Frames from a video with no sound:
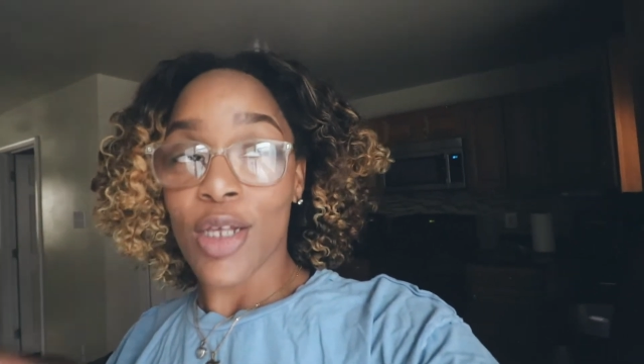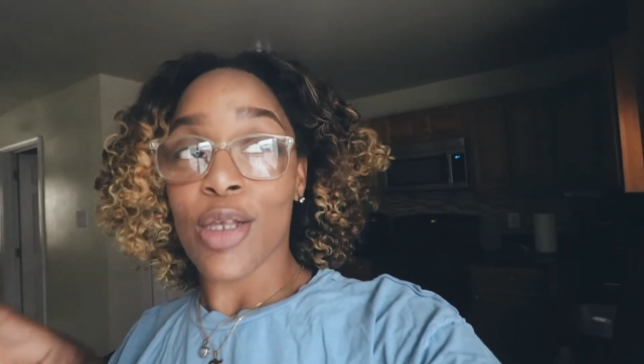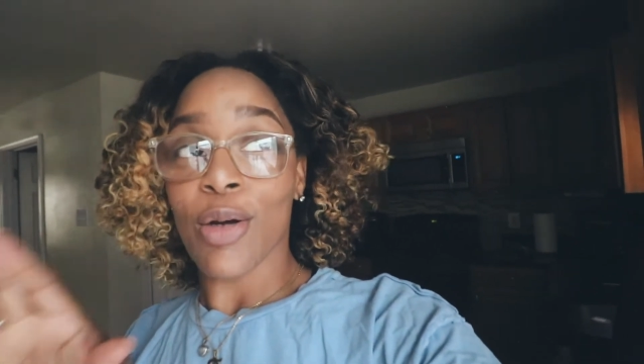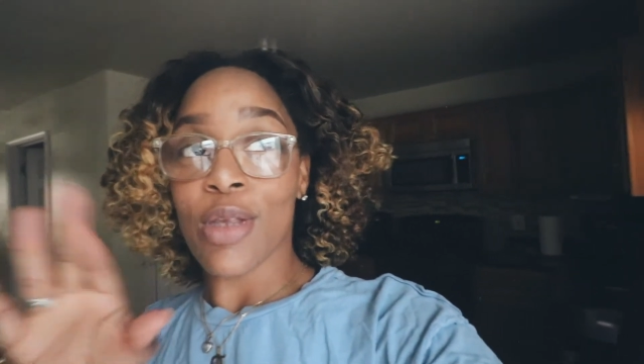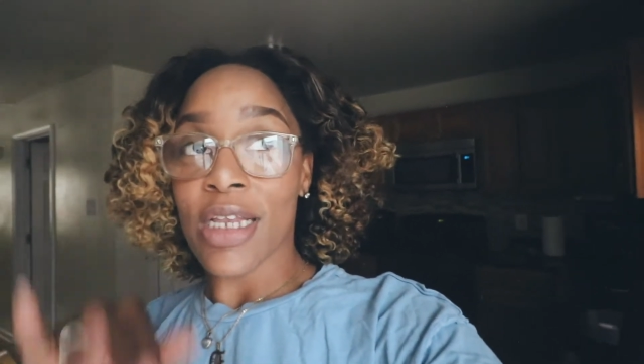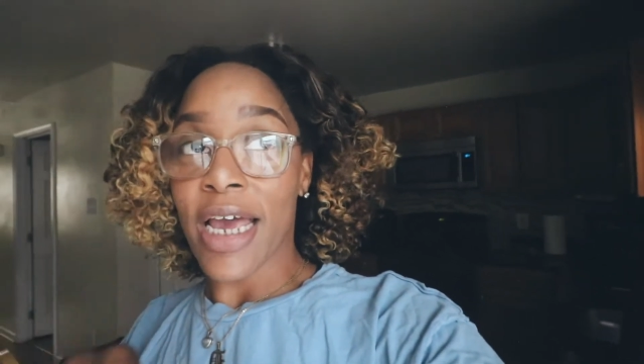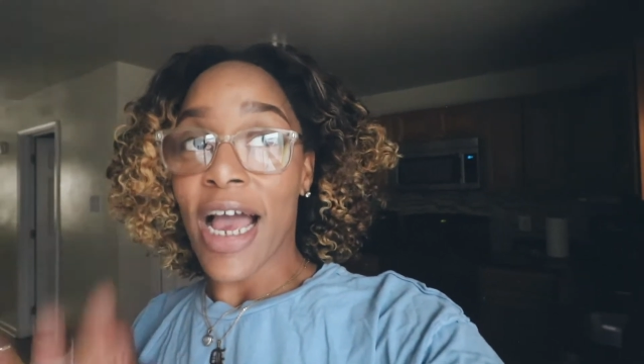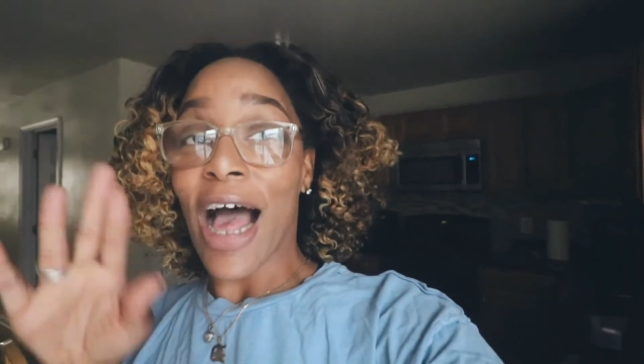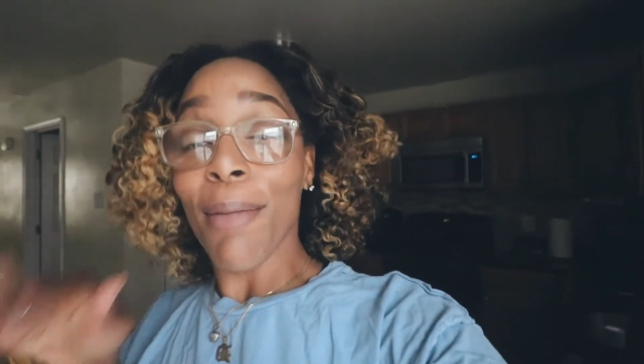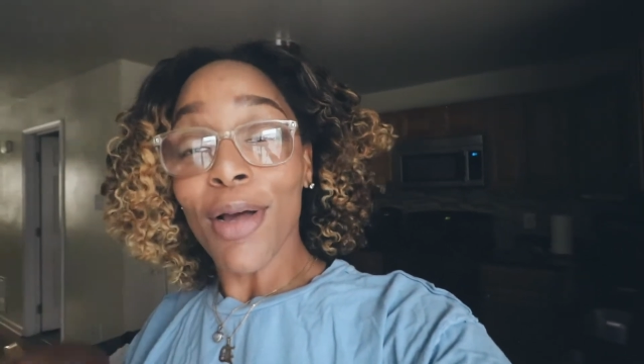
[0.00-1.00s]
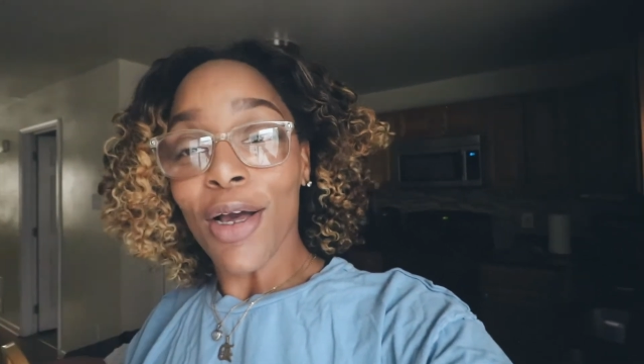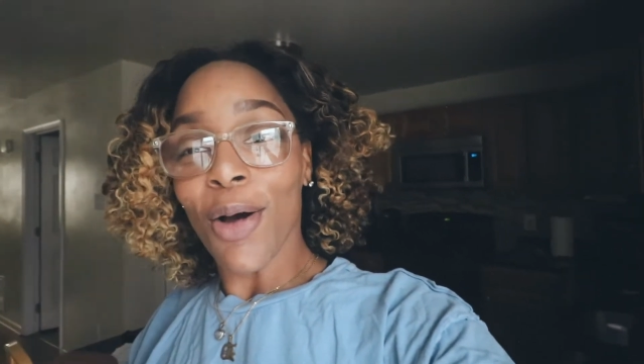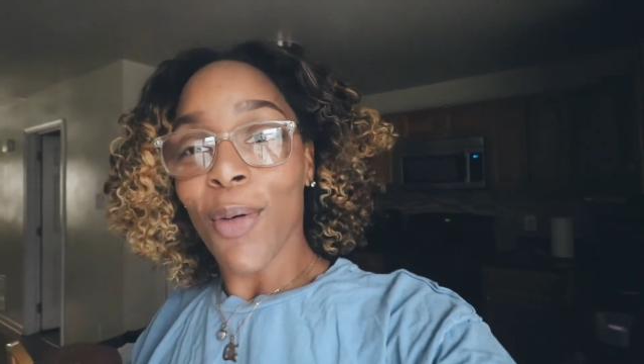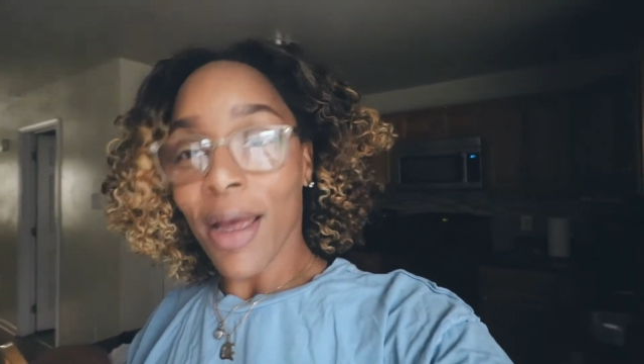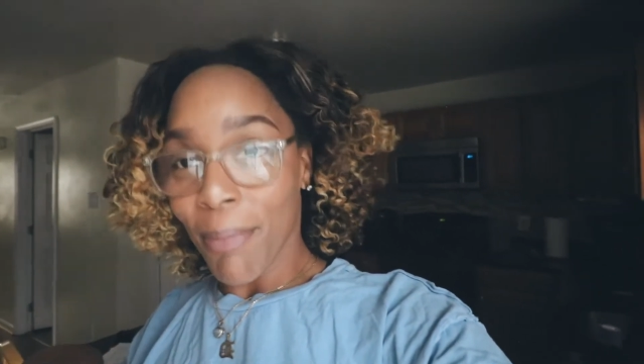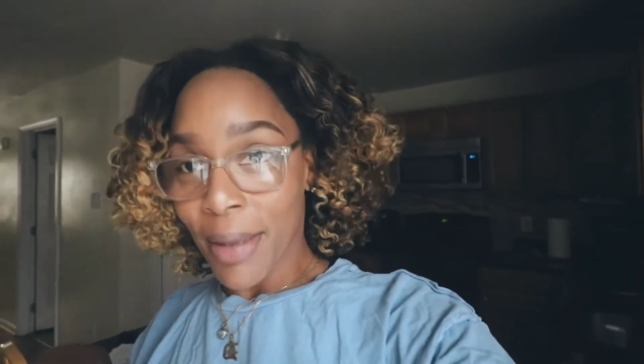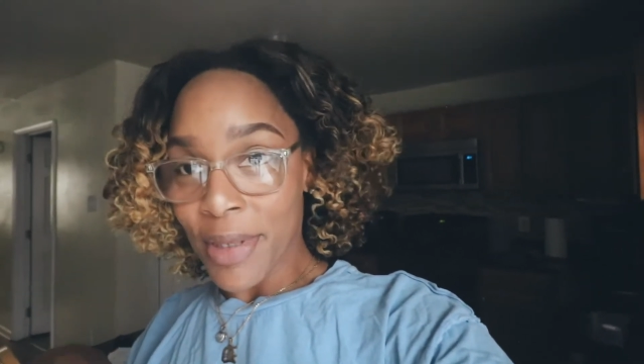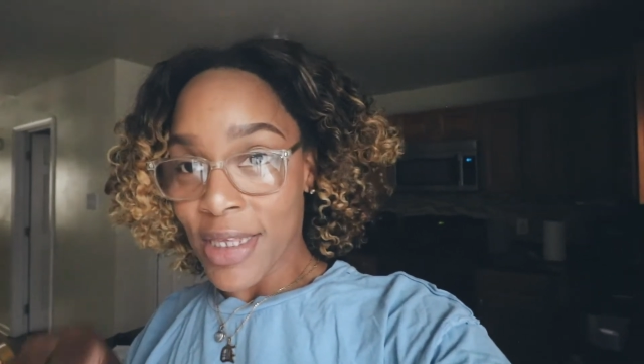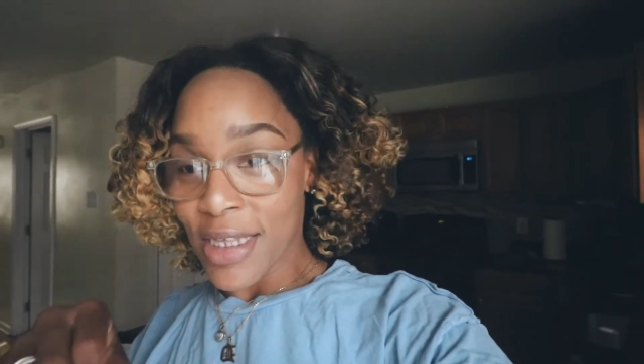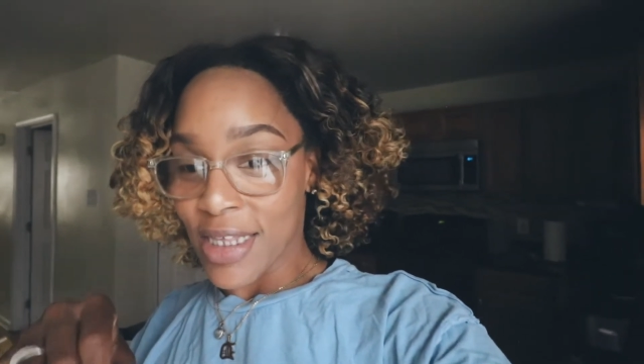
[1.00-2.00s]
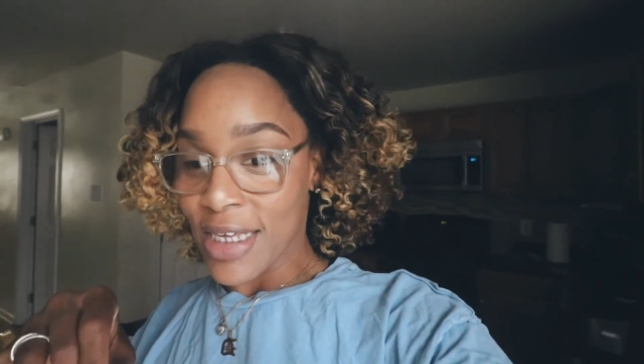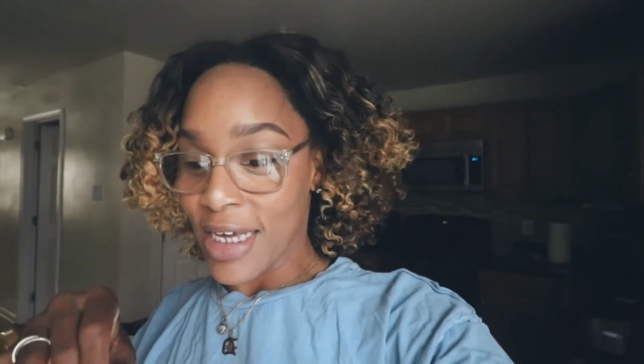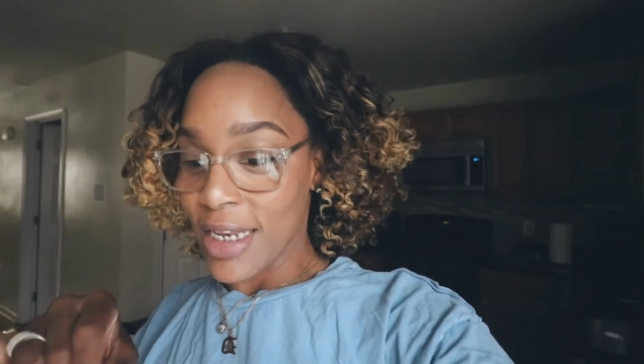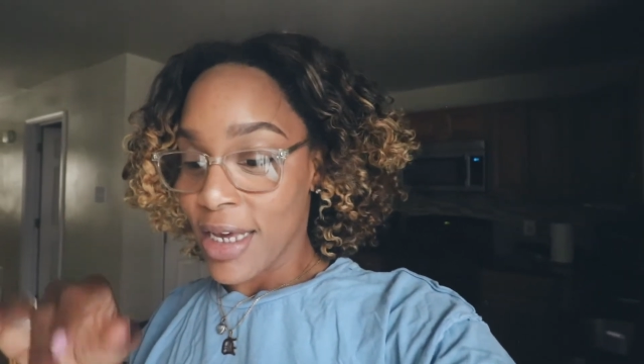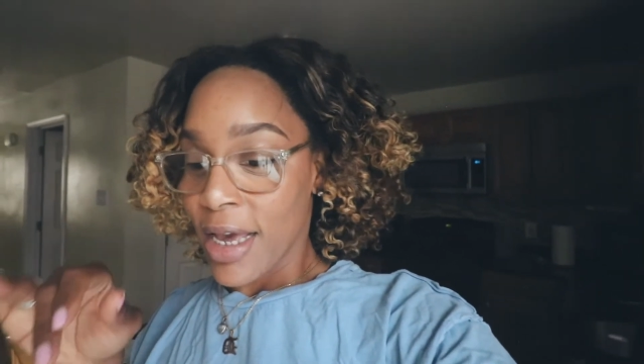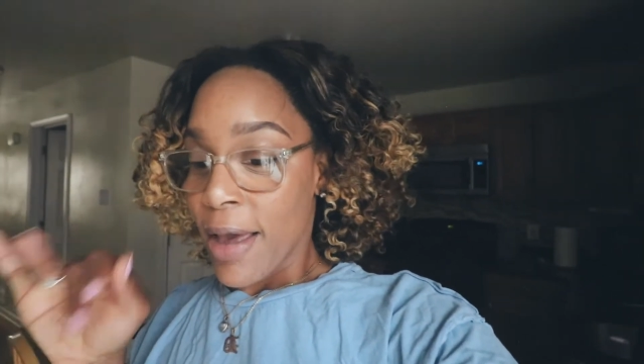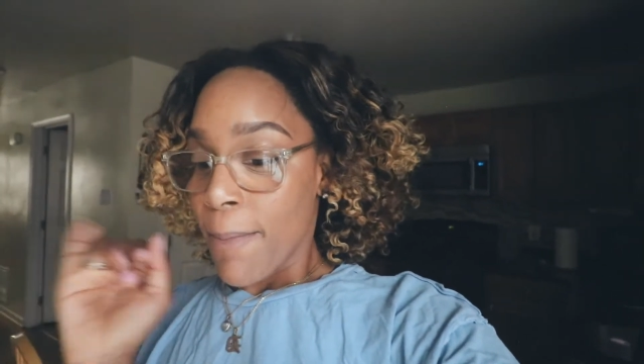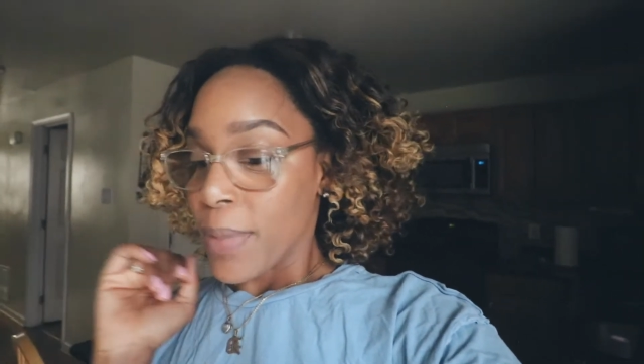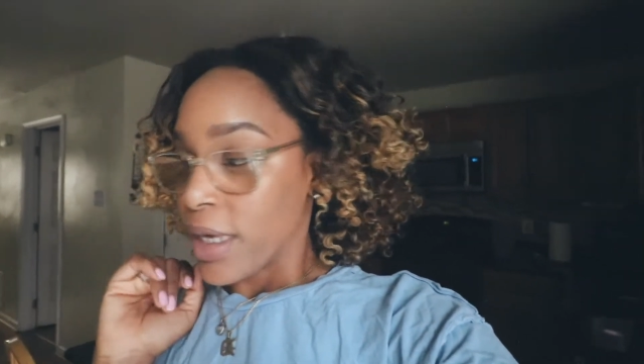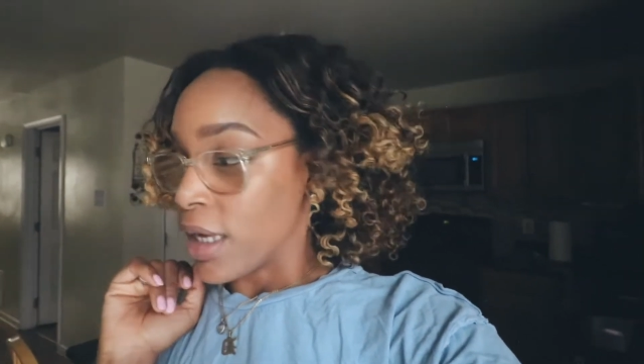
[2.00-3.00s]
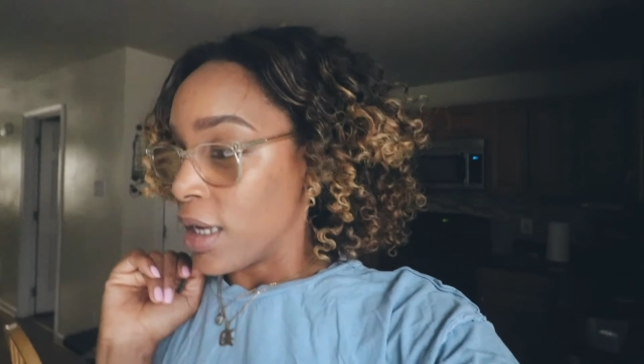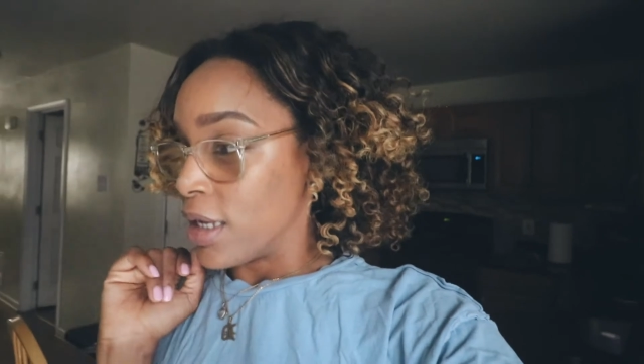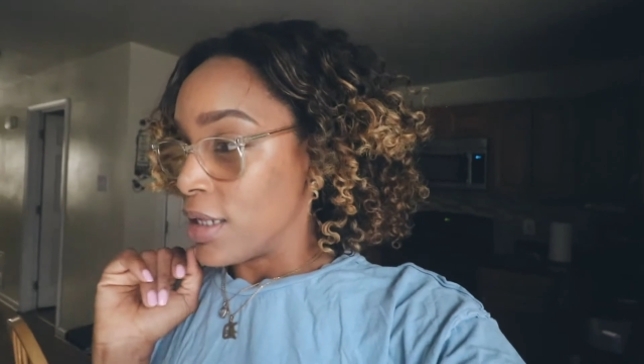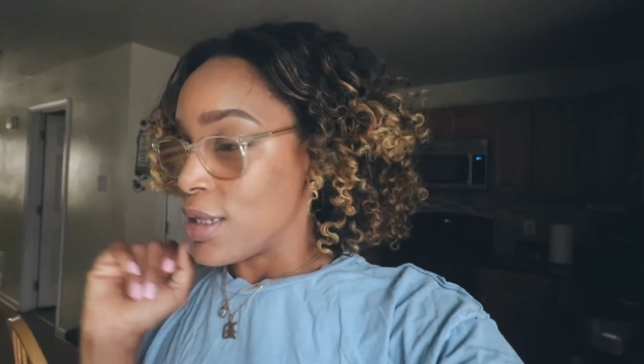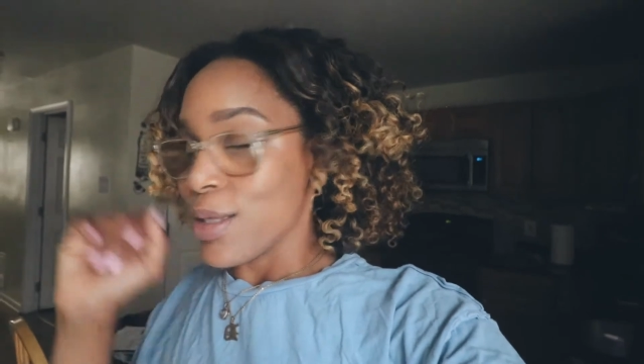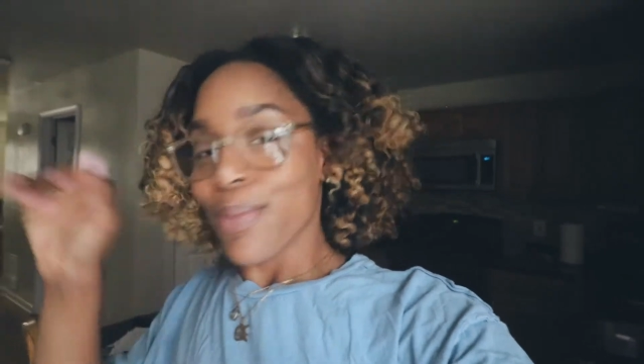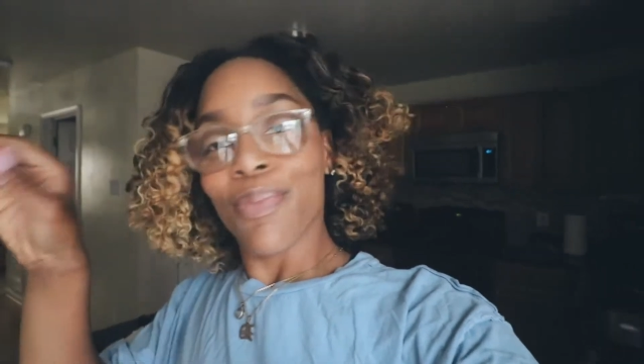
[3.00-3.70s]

So today I'm gonna go and babysit Sid, because